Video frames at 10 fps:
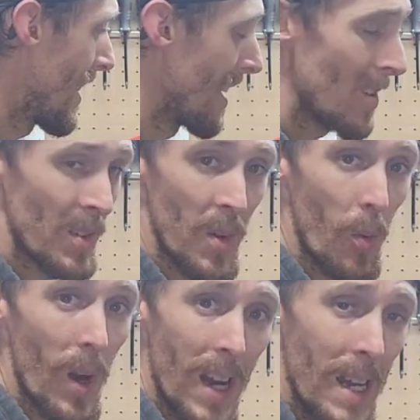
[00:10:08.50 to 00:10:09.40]
I don't know
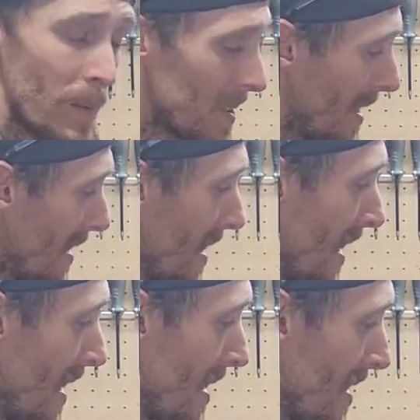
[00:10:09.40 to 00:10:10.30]
why, but this
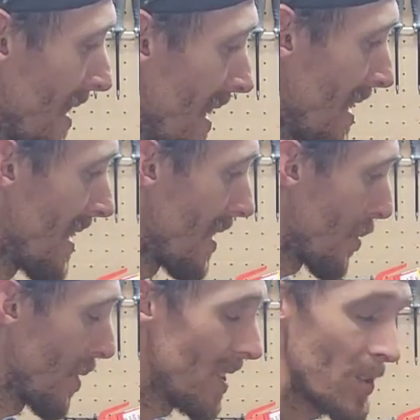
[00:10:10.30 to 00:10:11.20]
thing's got a
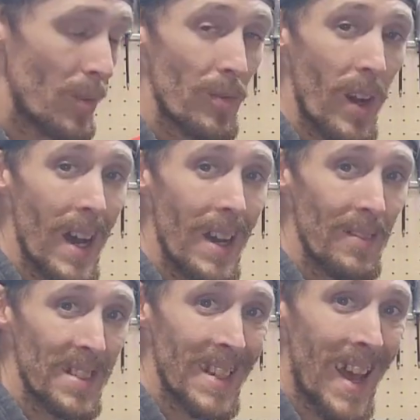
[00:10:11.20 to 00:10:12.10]

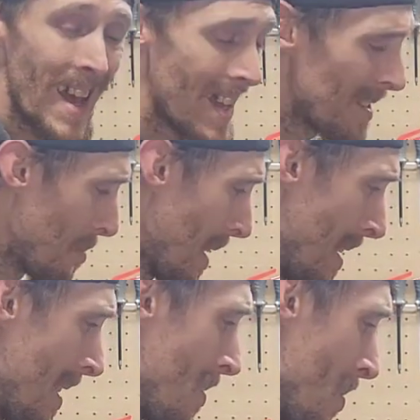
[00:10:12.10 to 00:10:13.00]
325
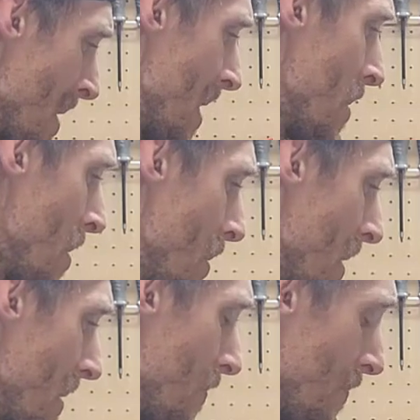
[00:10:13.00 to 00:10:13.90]
9-pin rim on it.